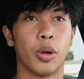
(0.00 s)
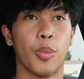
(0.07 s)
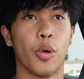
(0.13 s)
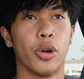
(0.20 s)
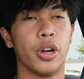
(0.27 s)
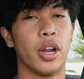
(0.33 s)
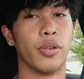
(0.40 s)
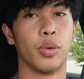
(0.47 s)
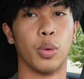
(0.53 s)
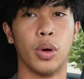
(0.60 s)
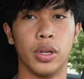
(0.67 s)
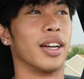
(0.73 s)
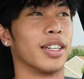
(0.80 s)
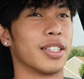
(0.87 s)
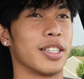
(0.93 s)
good morning,
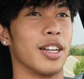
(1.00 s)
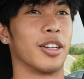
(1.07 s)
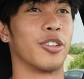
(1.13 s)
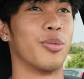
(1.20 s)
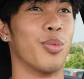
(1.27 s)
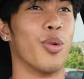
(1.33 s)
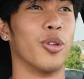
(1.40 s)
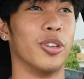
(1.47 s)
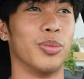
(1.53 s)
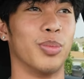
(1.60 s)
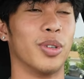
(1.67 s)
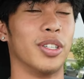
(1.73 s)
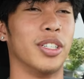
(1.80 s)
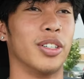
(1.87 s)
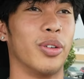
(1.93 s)
everyone. I guess not good morning,
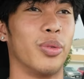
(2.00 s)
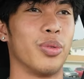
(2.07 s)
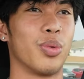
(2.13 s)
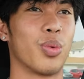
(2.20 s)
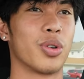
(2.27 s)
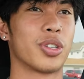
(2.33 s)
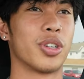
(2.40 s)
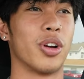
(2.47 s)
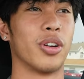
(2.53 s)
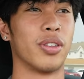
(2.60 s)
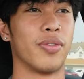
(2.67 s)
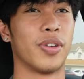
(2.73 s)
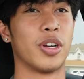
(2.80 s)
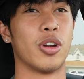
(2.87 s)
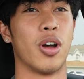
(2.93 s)
but you know, we're starting the
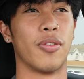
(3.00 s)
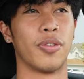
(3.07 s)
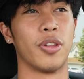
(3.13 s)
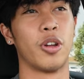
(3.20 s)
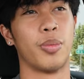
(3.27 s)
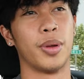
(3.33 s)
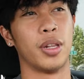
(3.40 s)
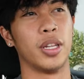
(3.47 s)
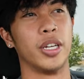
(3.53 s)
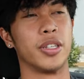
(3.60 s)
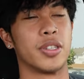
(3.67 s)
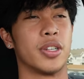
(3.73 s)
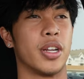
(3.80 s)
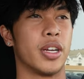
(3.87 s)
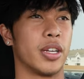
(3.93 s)
video off a little bit late
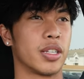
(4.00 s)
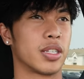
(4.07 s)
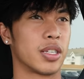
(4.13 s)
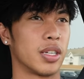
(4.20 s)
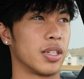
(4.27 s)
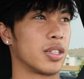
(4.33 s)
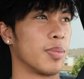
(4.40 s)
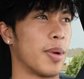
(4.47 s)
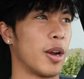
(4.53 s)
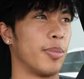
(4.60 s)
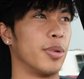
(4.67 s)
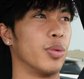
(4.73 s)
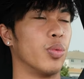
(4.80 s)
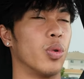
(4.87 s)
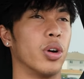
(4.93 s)
today. It's about to
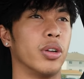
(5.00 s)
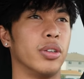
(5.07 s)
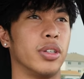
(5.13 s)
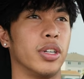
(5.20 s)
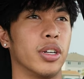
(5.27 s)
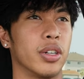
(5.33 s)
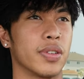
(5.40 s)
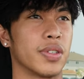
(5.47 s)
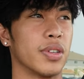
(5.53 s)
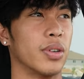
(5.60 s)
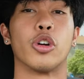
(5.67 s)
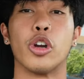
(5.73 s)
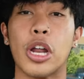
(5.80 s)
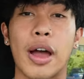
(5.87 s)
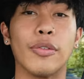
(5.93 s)
be one here, so
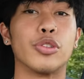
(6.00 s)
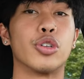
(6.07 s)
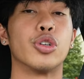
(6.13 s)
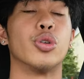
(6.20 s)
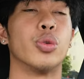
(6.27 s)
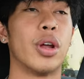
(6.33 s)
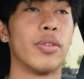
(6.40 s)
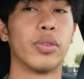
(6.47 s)
good afternoon,